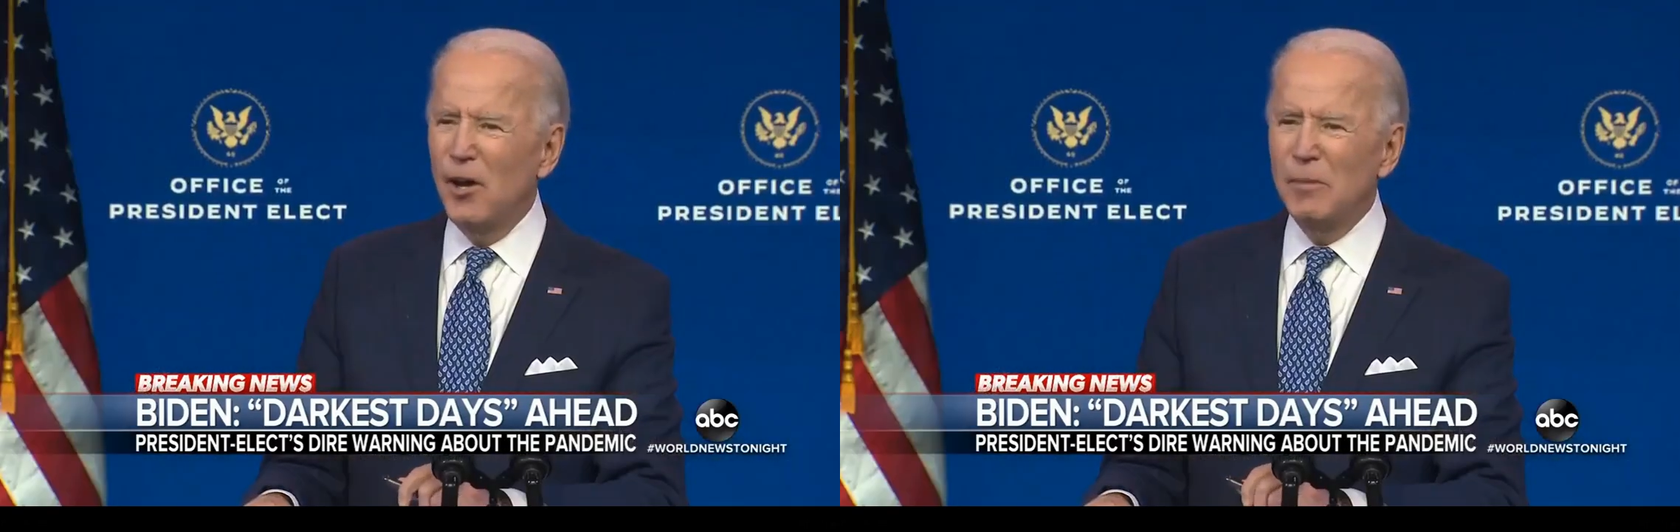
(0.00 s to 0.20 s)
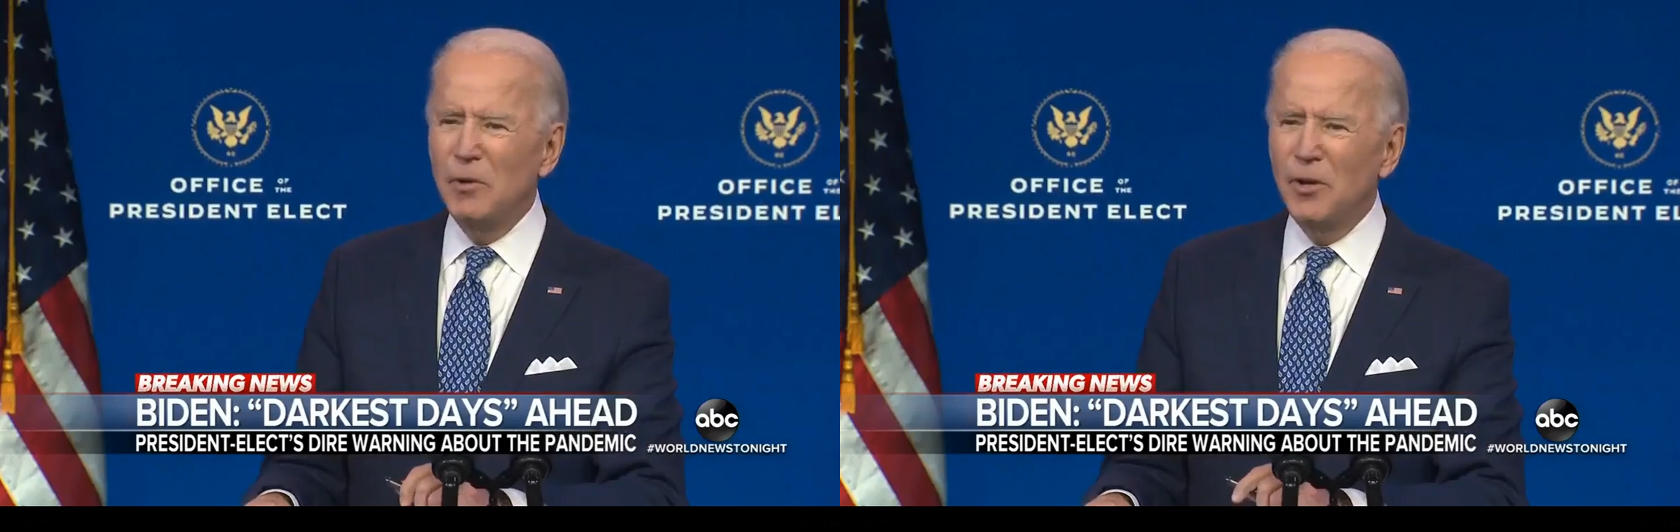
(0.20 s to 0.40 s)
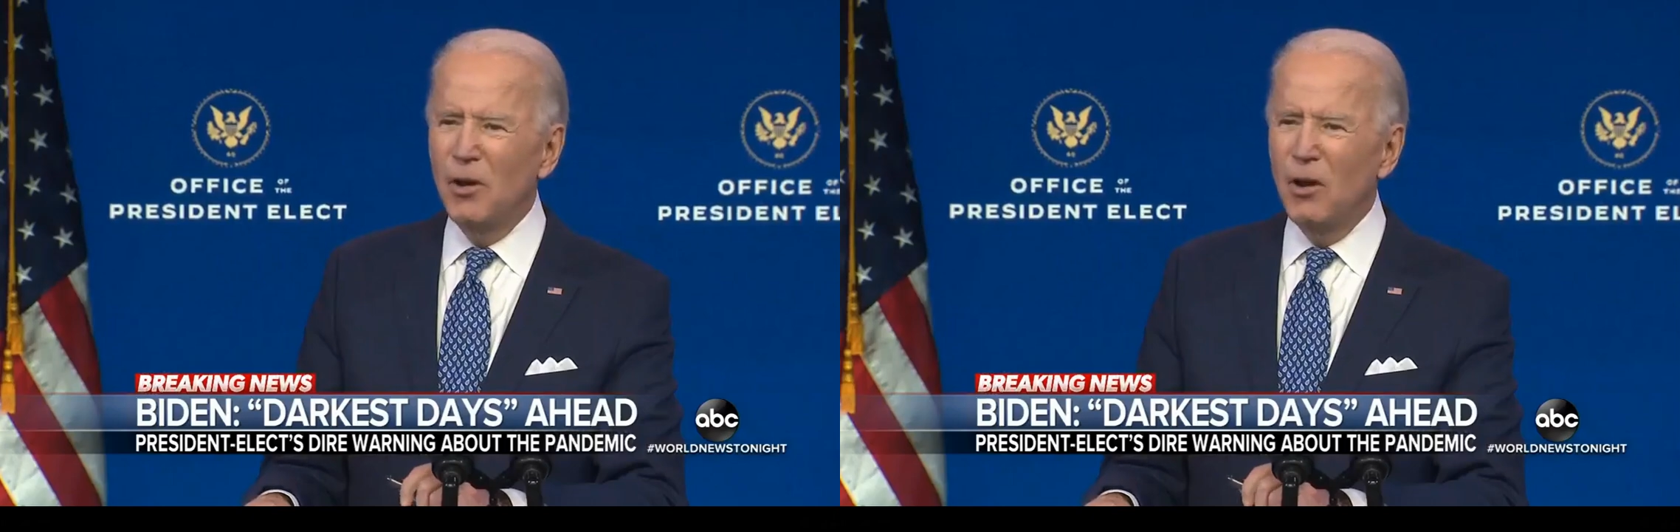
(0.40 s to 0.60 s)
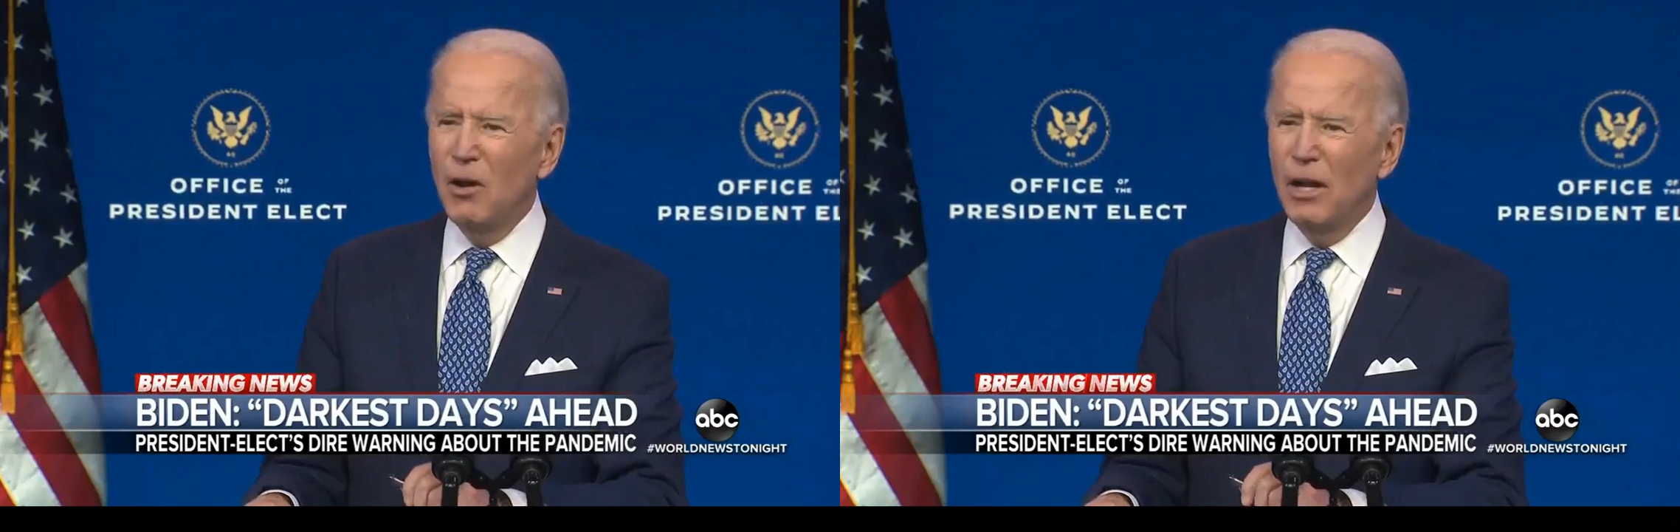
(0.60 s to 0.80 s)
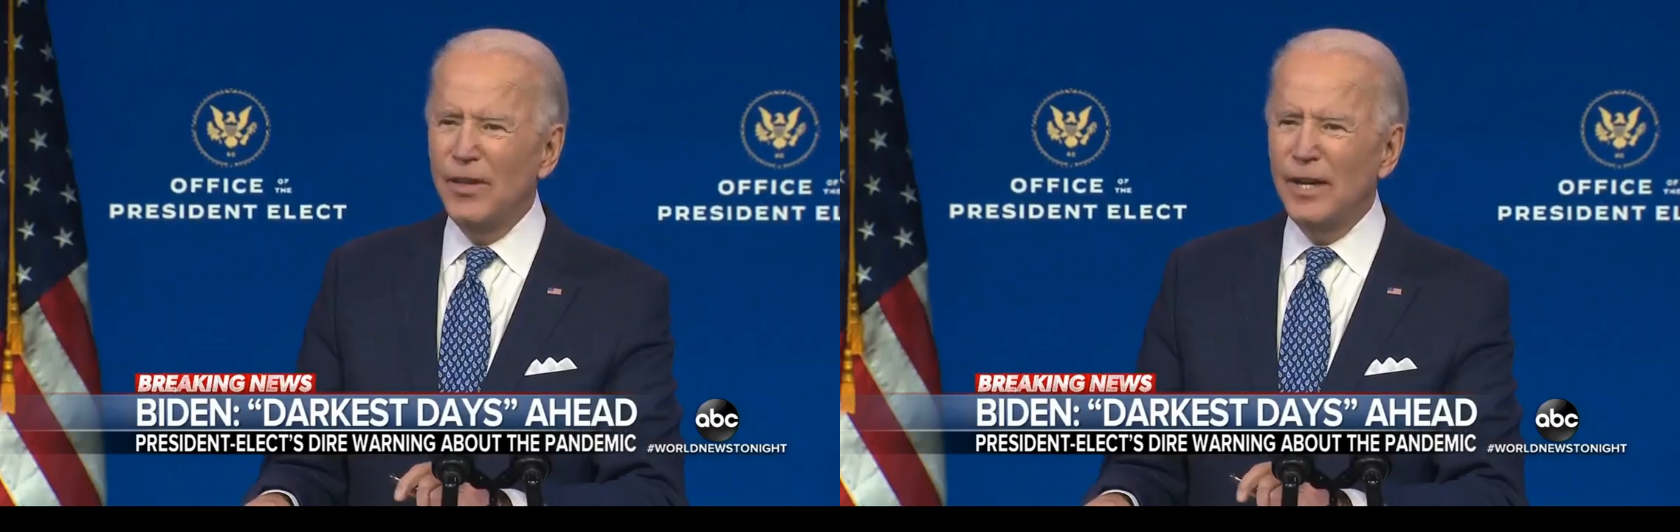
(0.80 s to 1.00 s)
honeymoon at
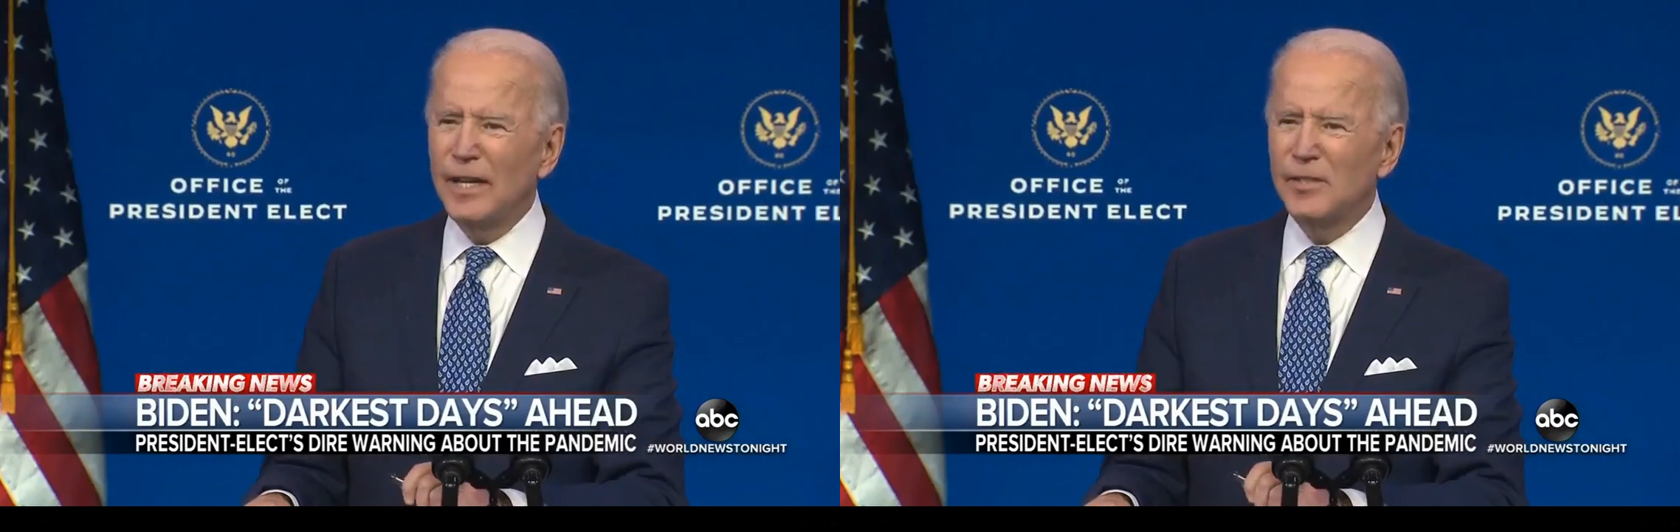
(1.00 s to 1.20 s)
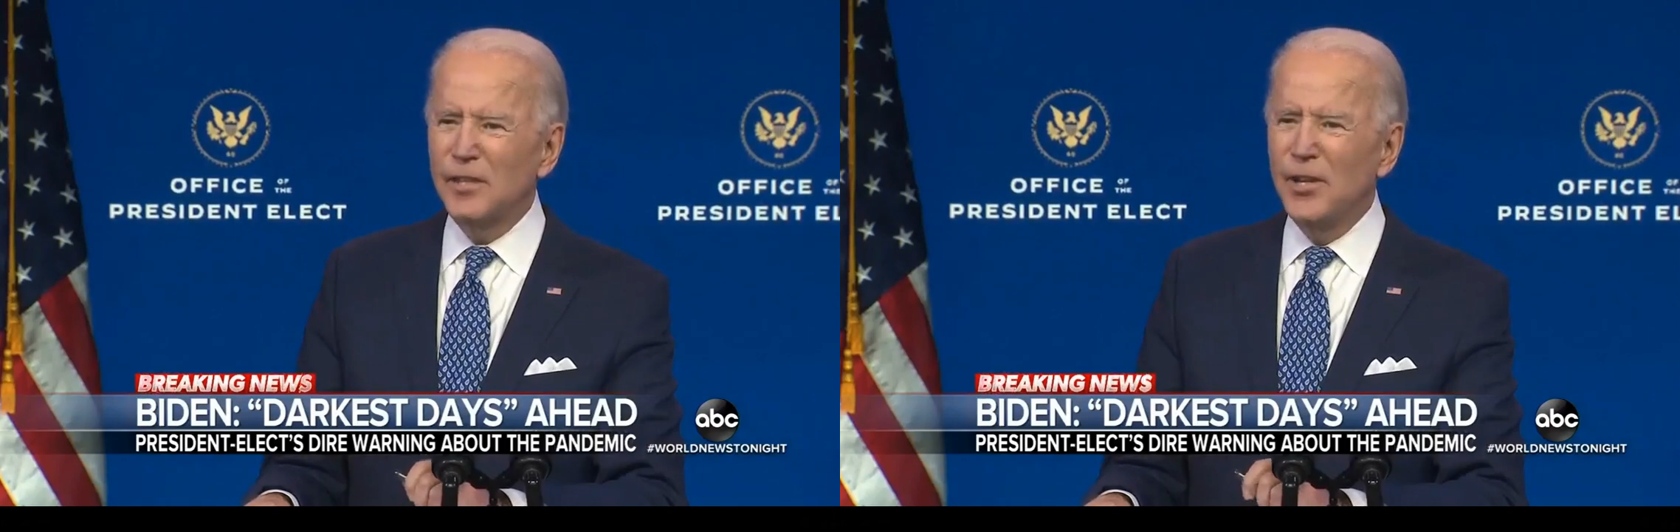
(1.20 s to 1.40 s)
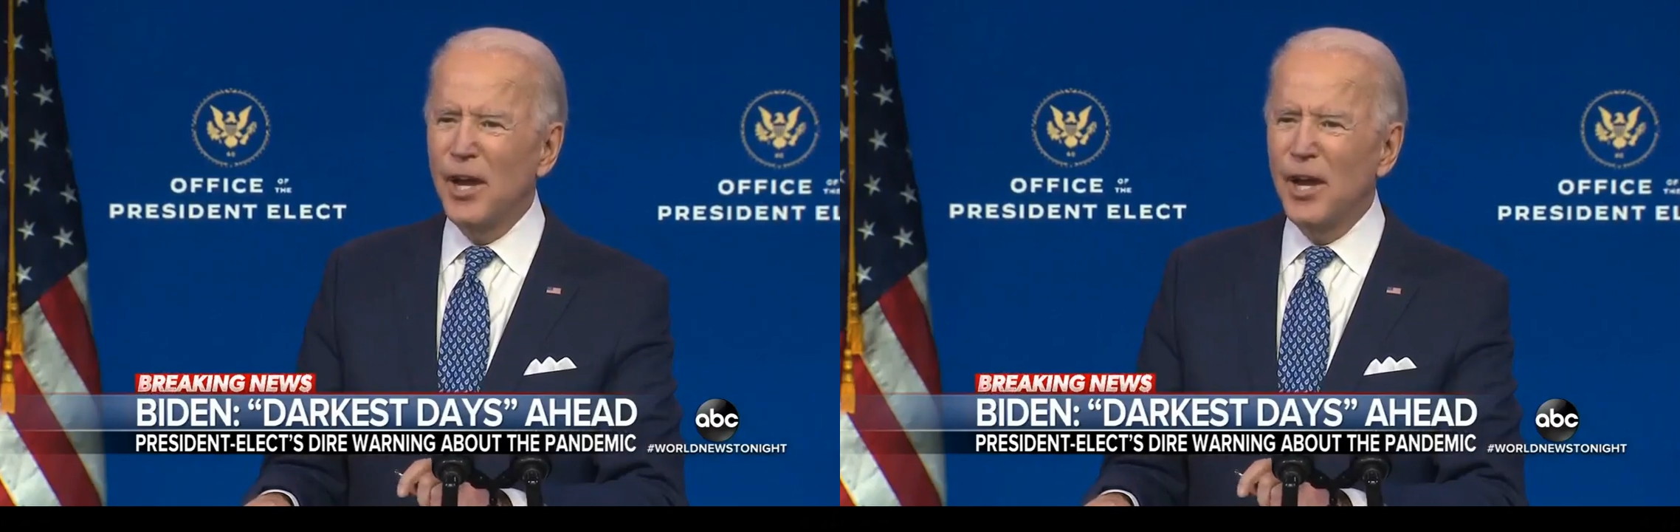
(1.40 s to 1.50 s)
all. I think it's a